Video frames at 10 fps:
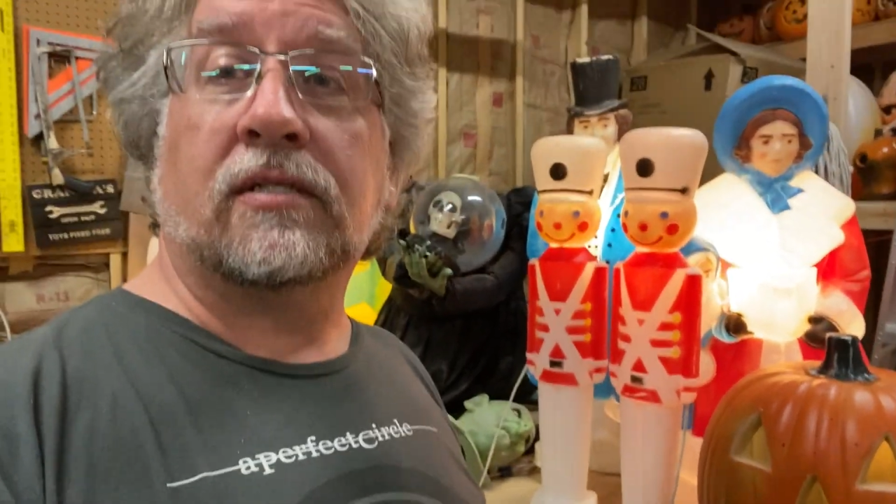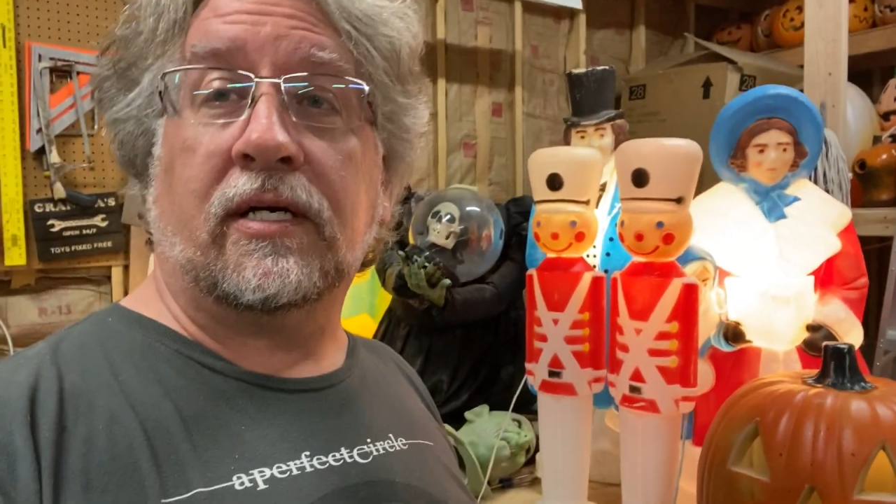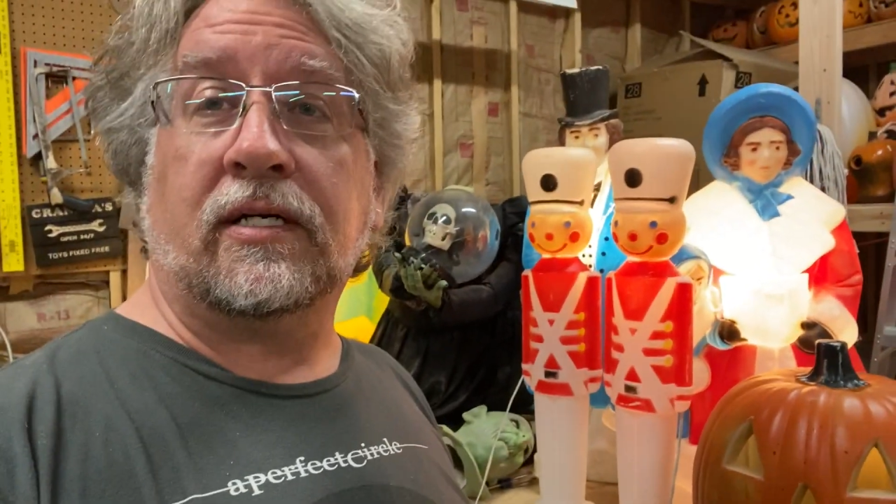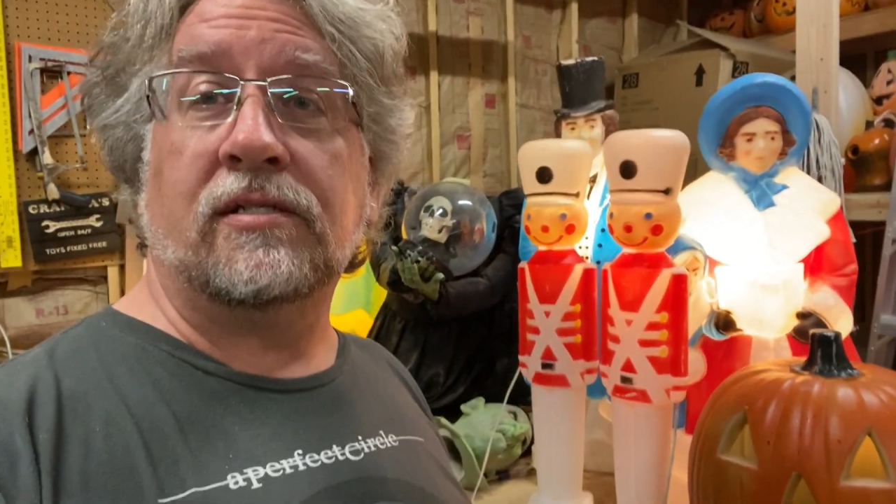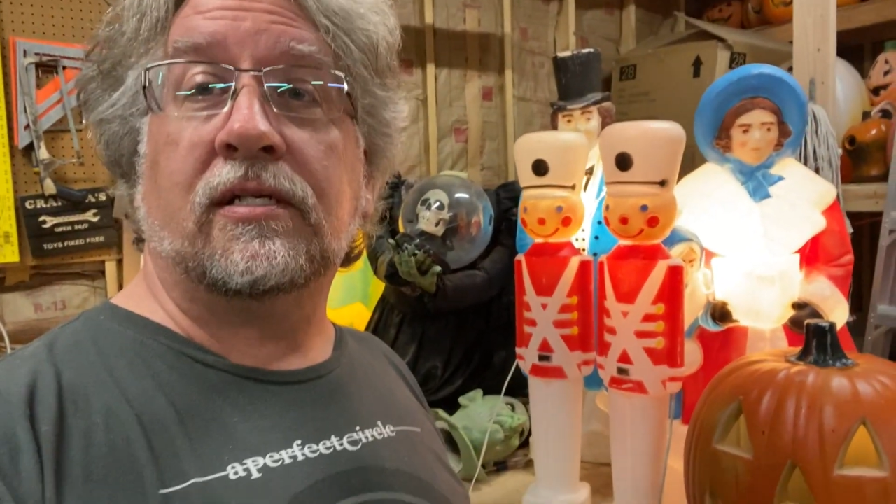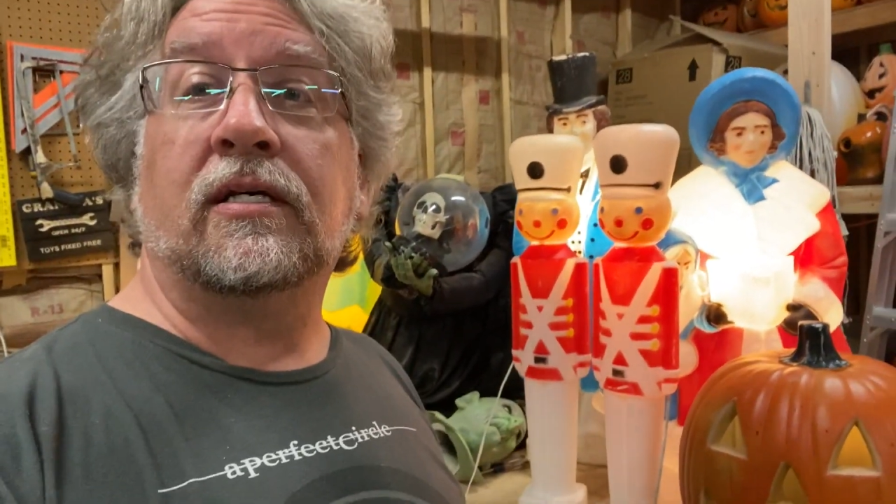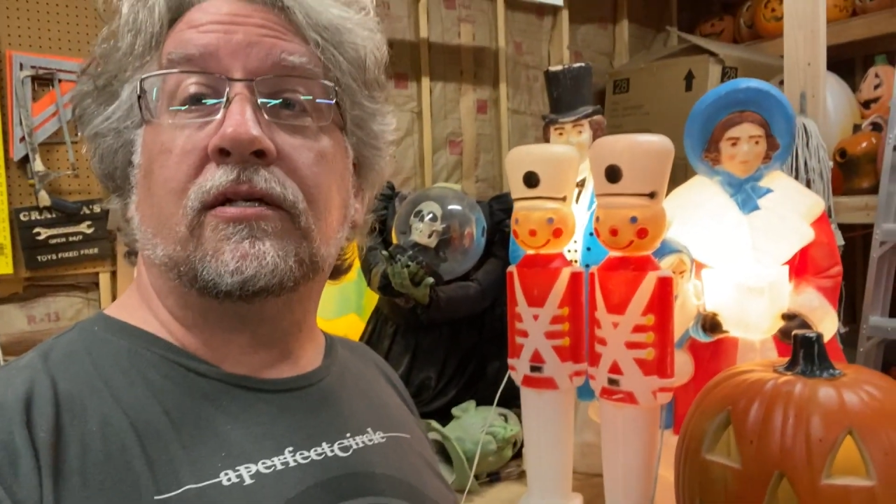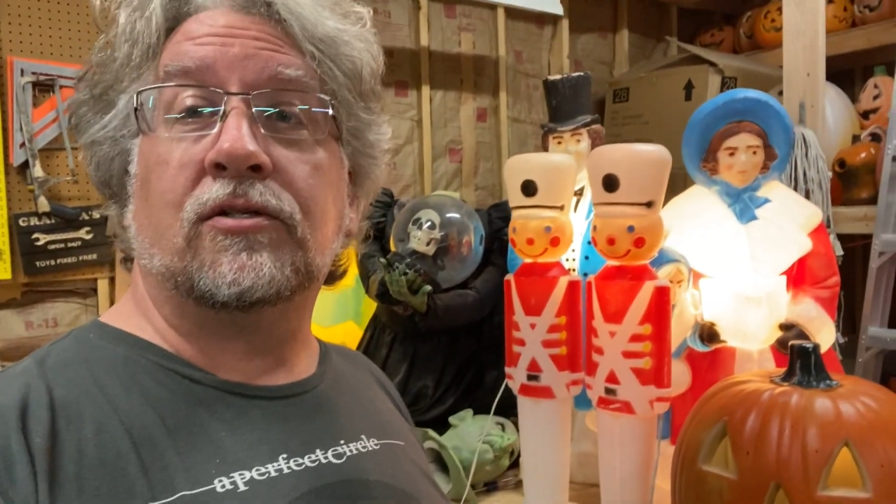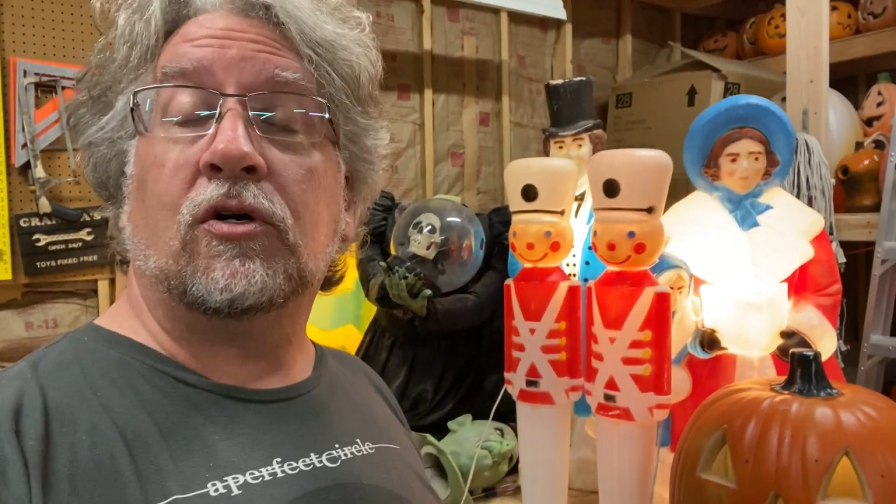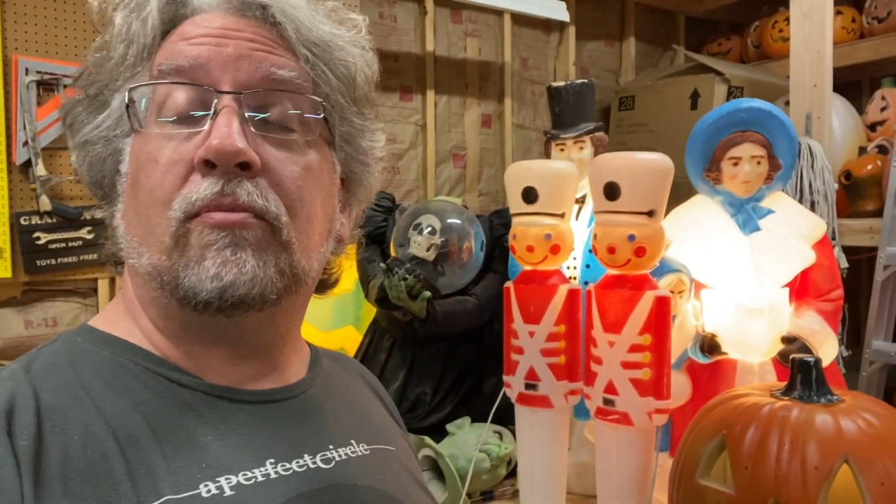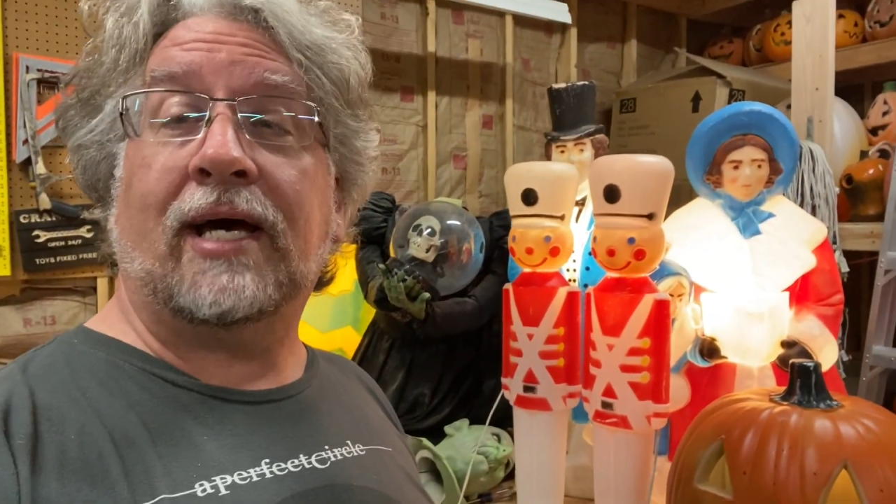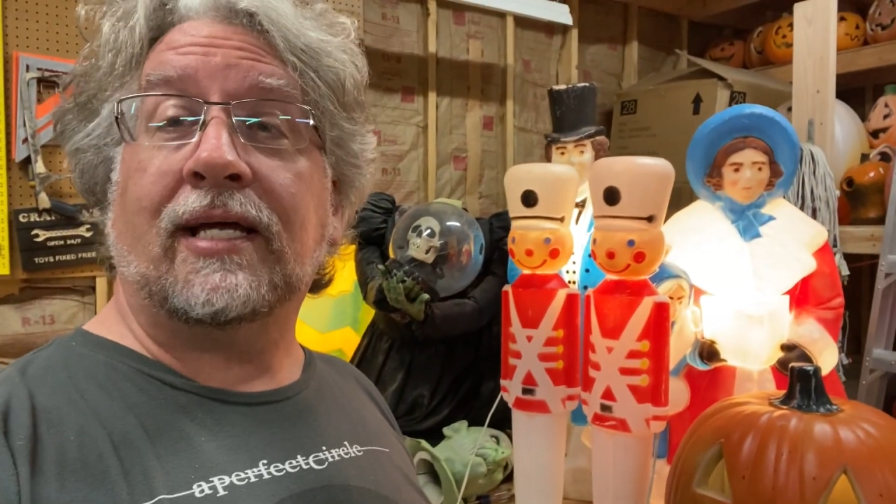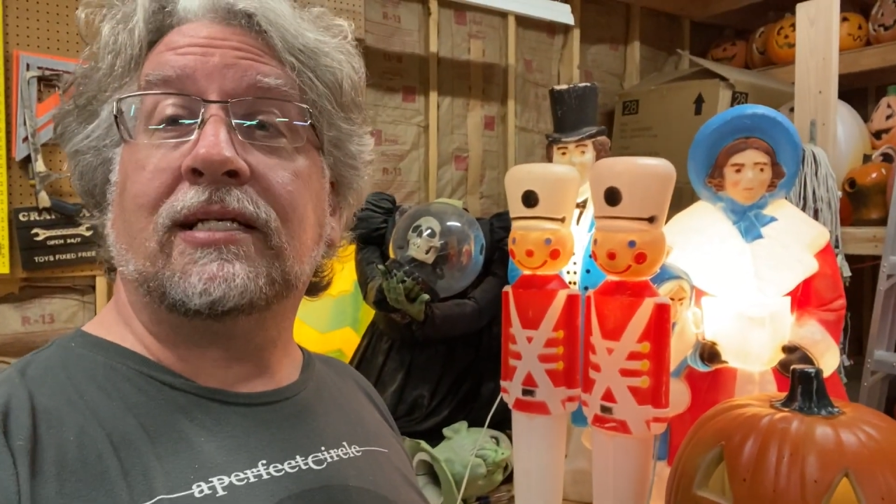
like I said, there's no bad